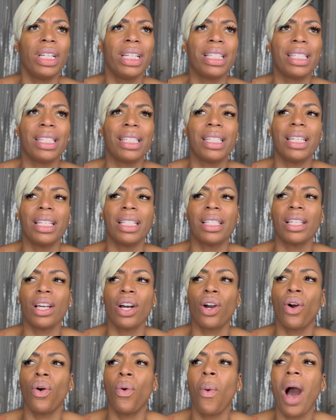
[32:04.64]
It's
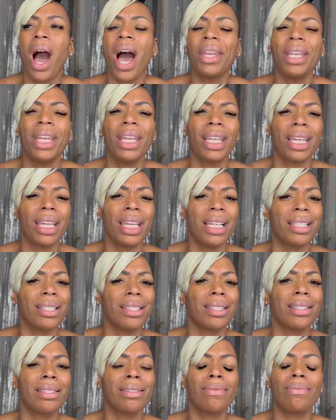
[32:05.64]
aquatic.
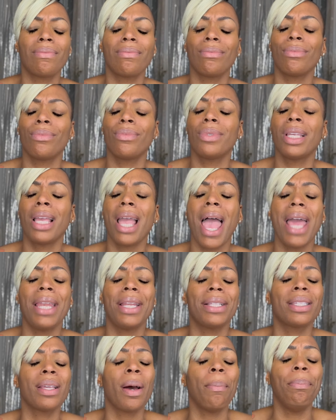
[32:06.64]
It's
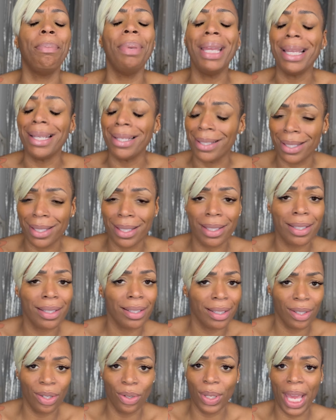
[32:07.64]
a beast,
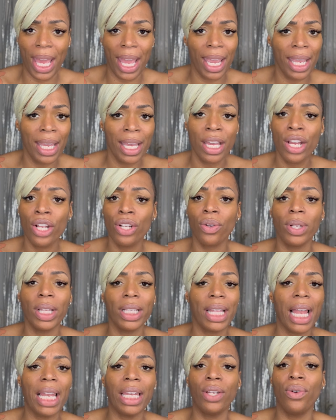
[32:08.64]
okay? Don't
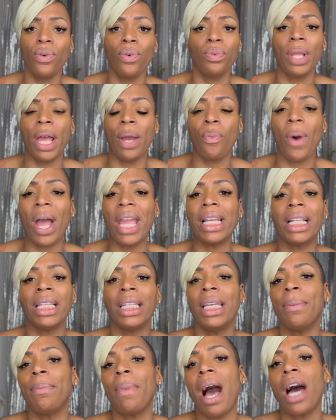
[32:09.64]
let that little, that white
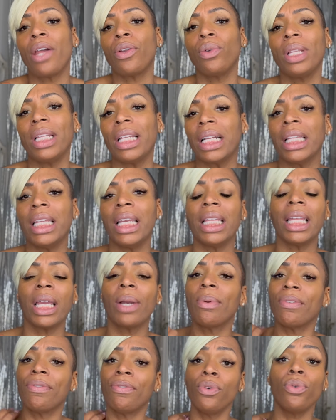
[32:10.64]
clear bottle and clear
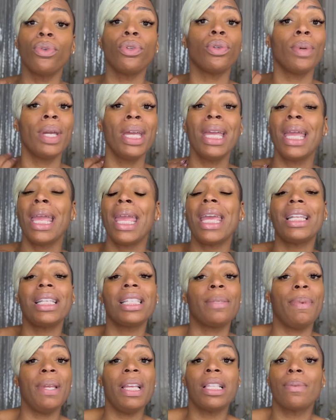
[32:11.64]
liquid fool you. It
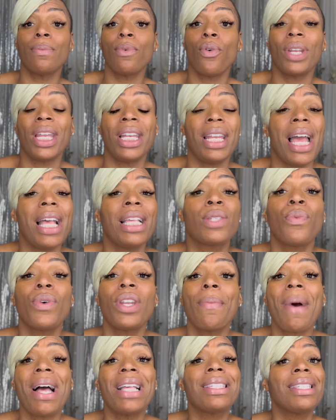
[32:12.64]
is beast mode, and that is one
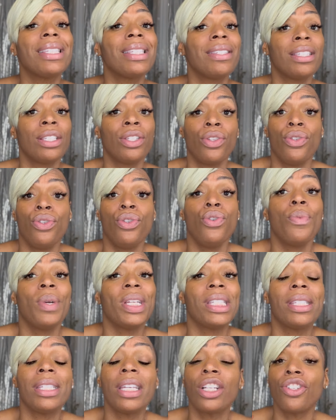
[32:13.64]
of my
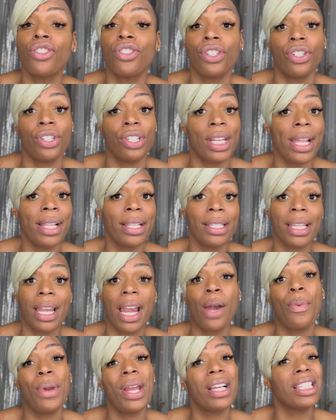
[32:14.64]
newest signature scents that
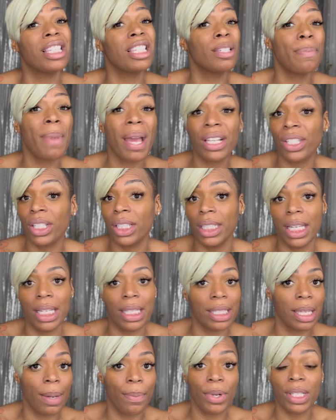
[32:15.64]
I wear, especially
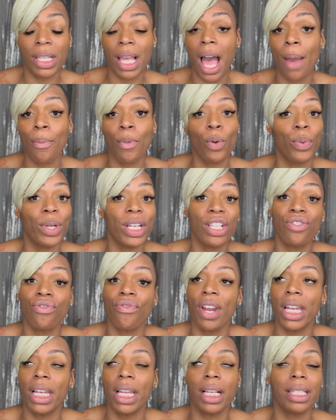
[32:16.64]
in summertime or when it's
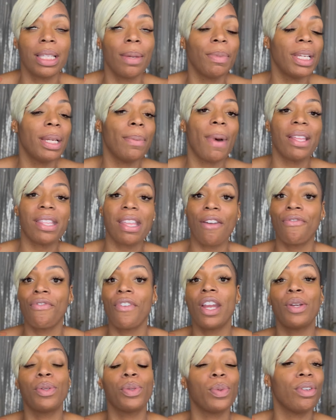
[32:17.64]
raining. Something about that
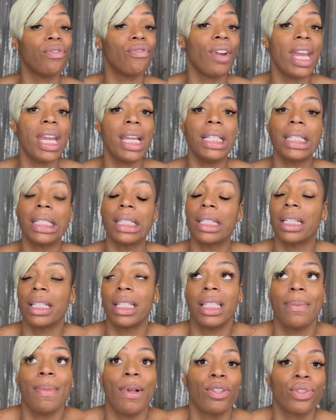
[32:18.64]
fragrance when it rains
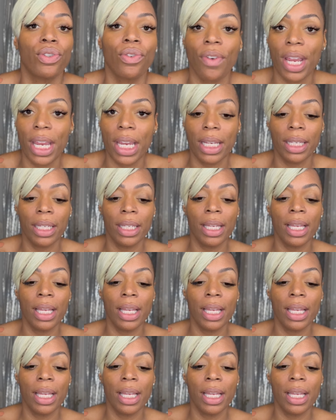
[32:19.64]
just smells great.